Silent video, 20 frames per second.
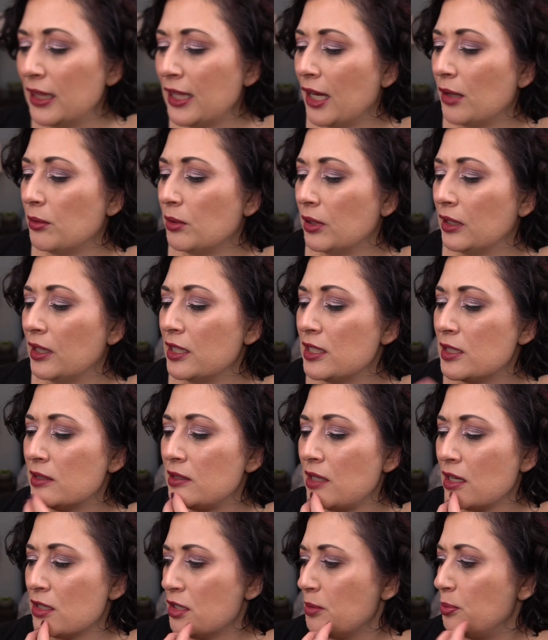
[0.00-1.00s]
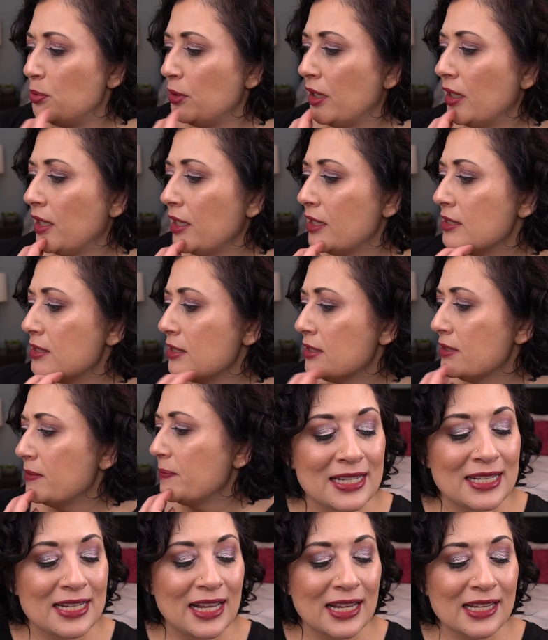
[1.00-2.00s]
that one. That's actually pretty nice.
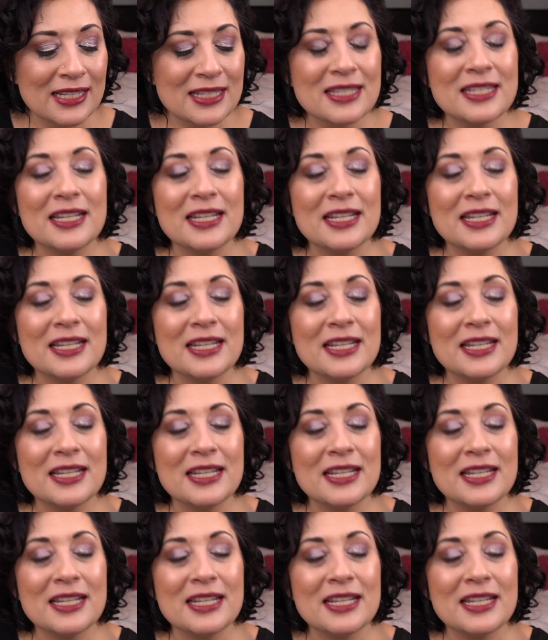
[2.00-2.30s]
Next